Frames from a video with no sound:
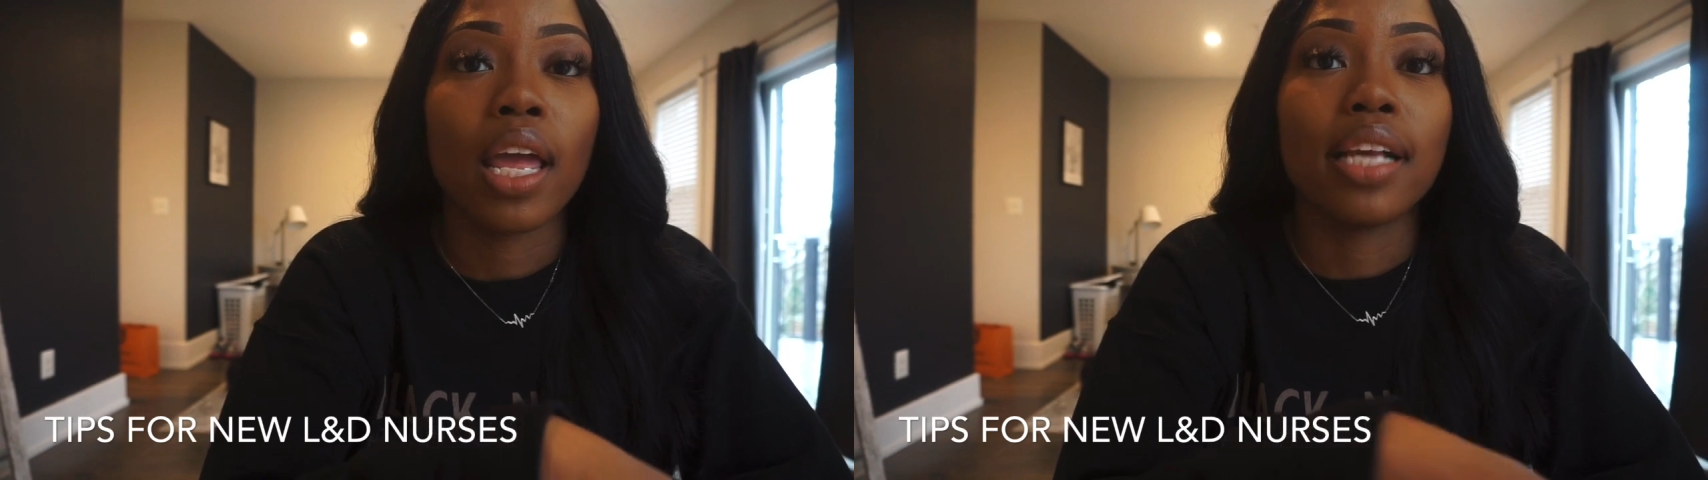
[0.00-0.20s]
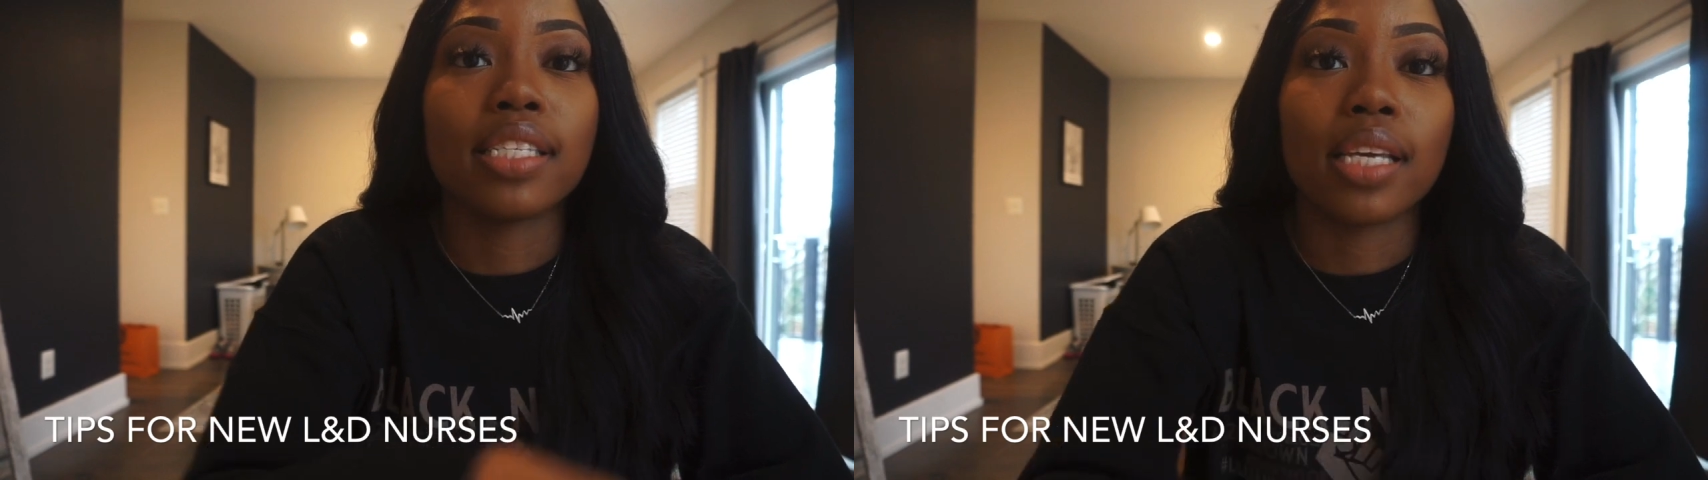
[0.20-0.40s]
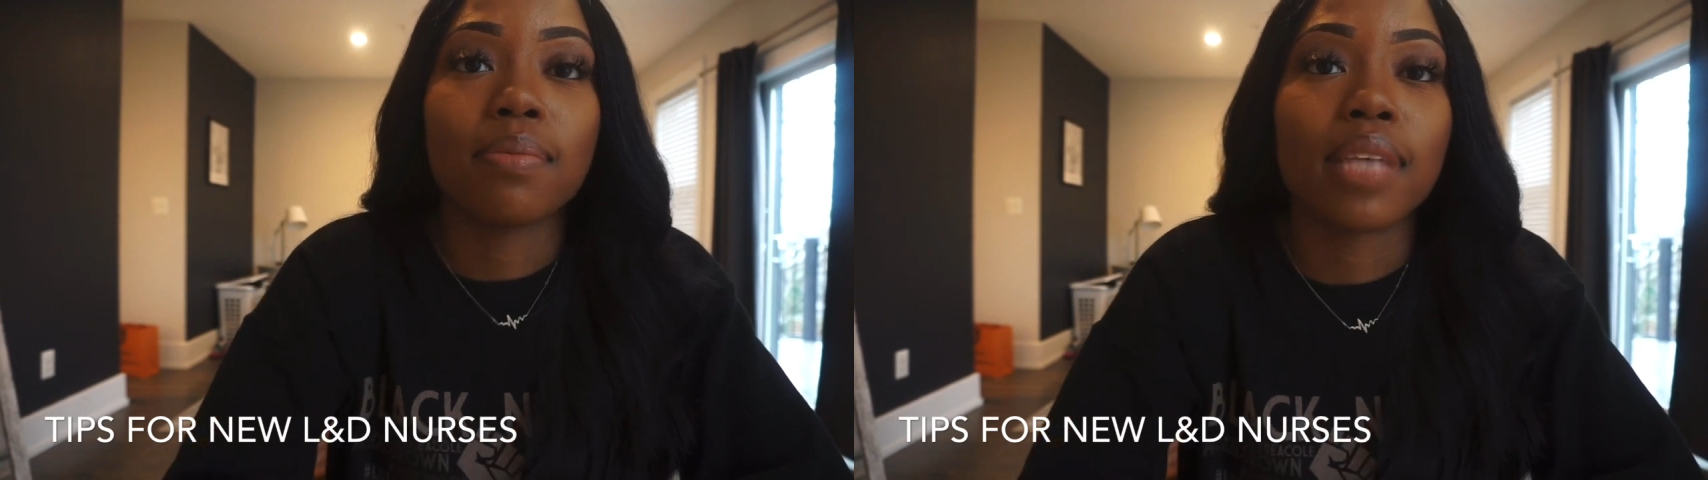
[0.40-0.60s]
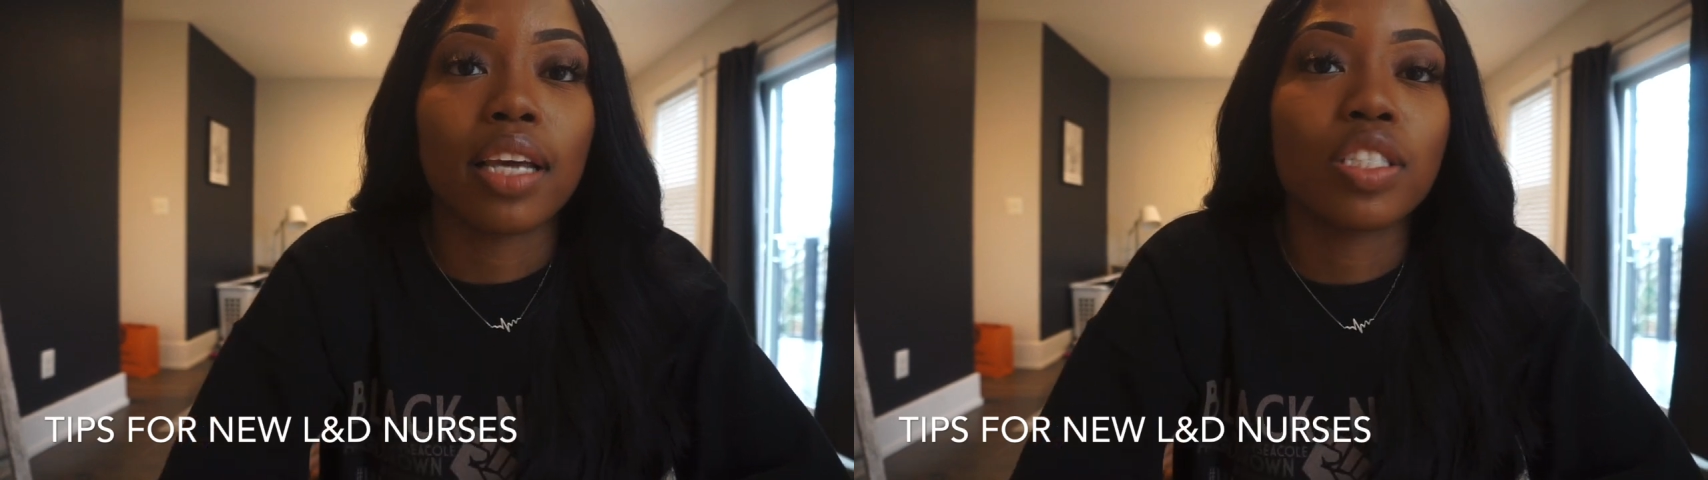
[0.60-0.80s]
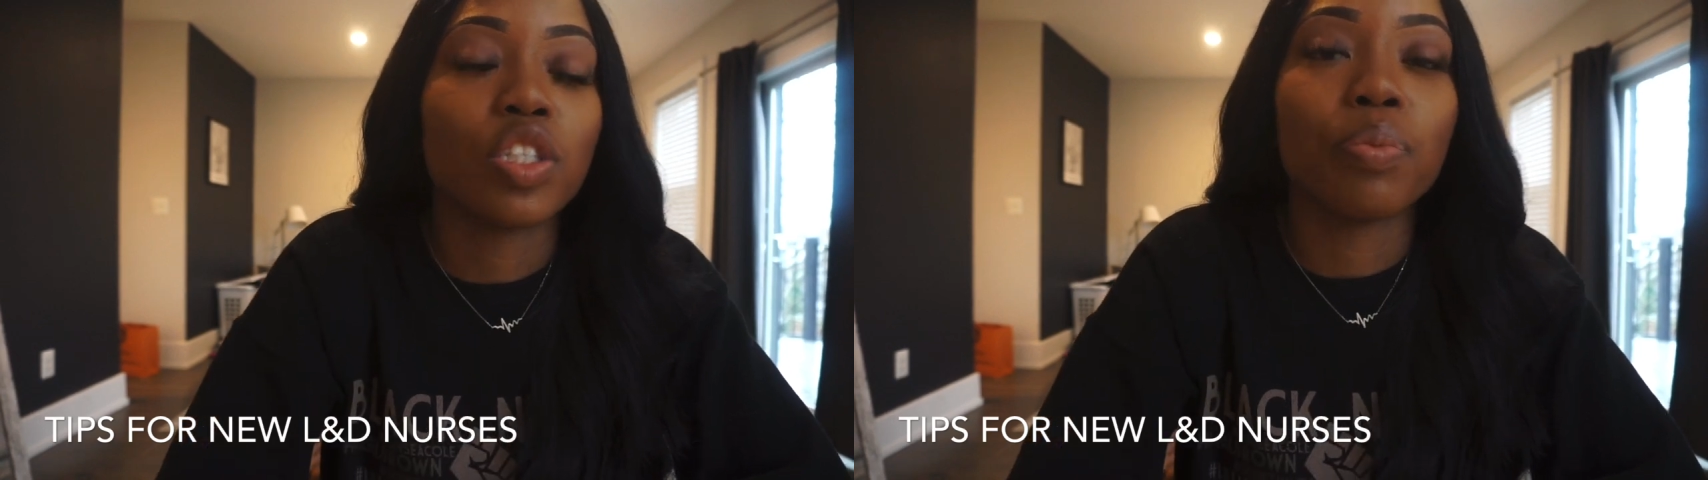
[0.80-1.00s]
It seems like
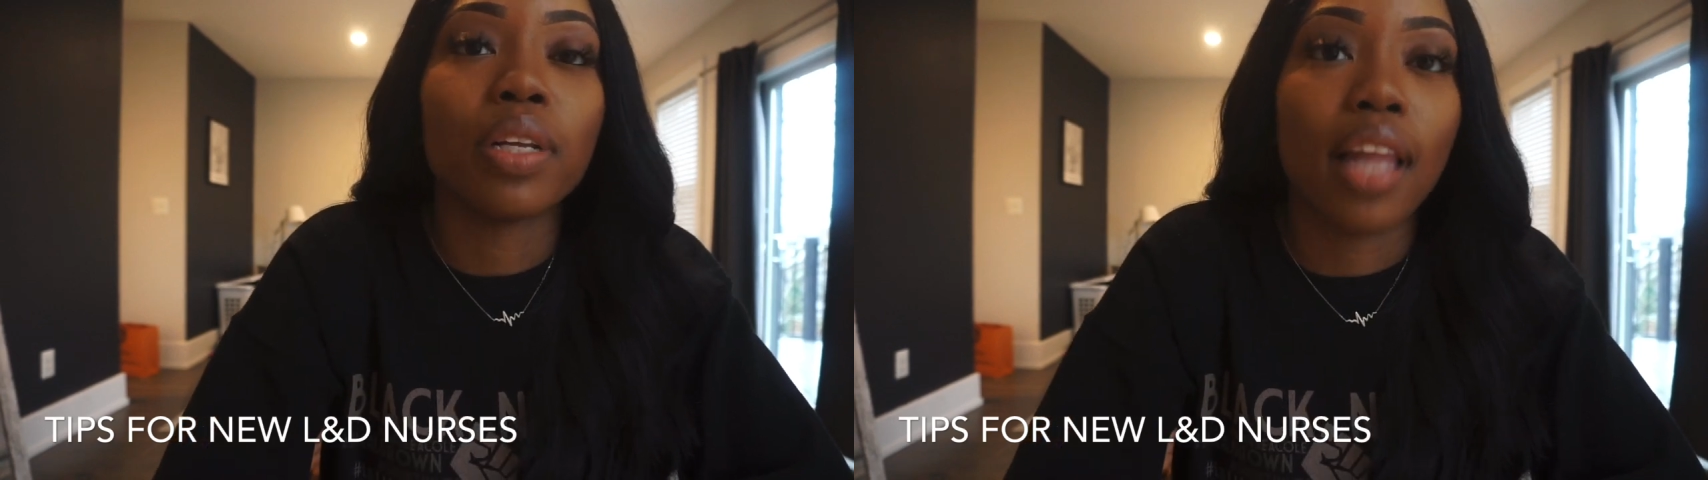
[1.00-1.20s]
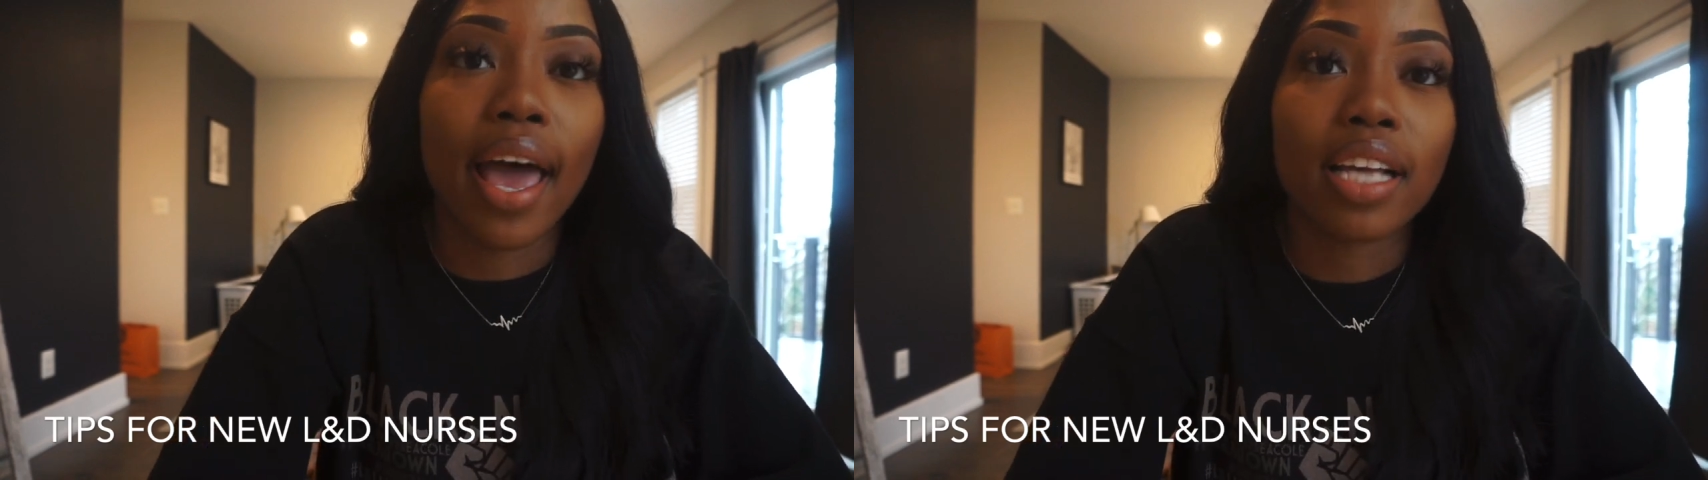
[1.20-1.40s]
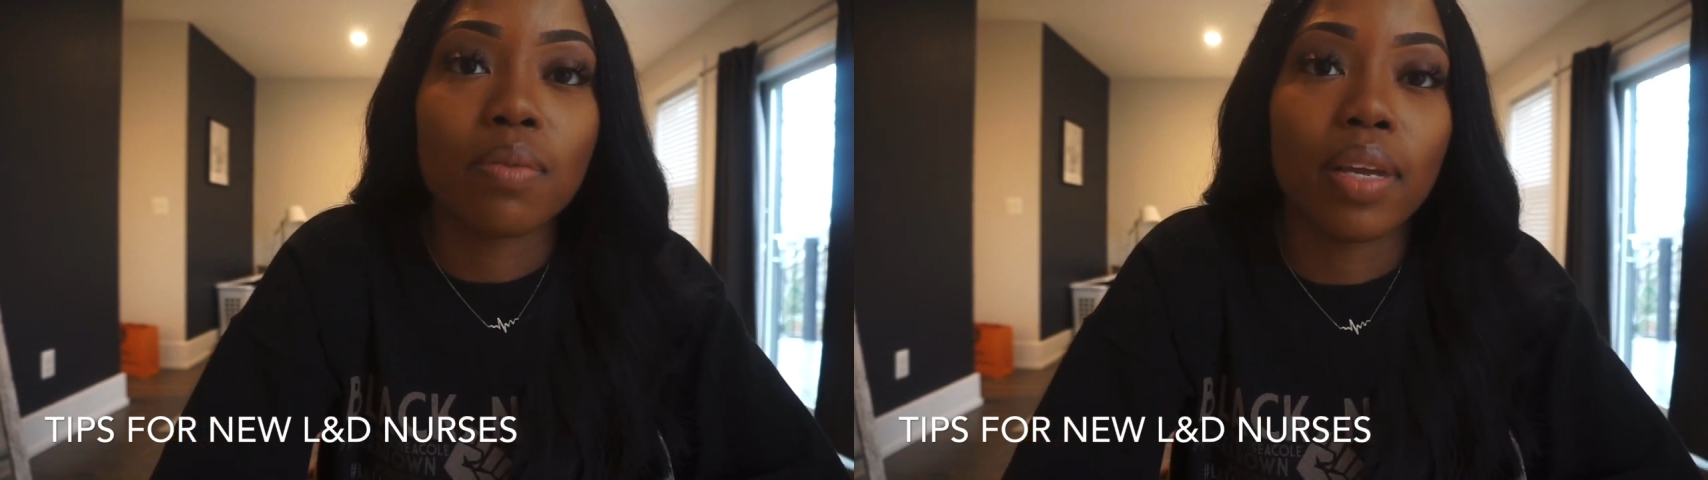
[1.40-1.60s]
it's super lax